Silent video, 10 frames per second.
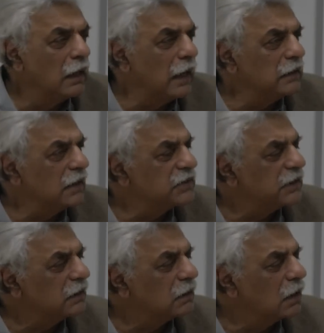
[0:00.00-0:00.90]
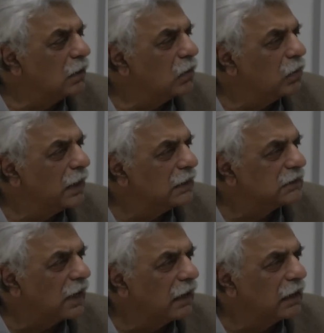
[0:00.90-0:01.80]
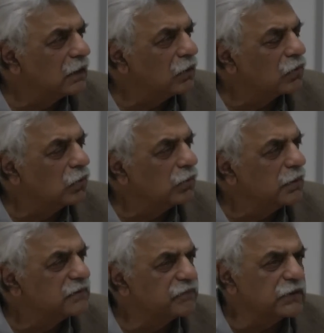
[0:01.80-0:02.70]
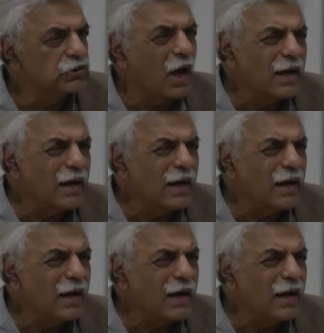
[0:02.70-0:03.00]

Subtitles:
And they said, no, well, Tariq, you're always vicious.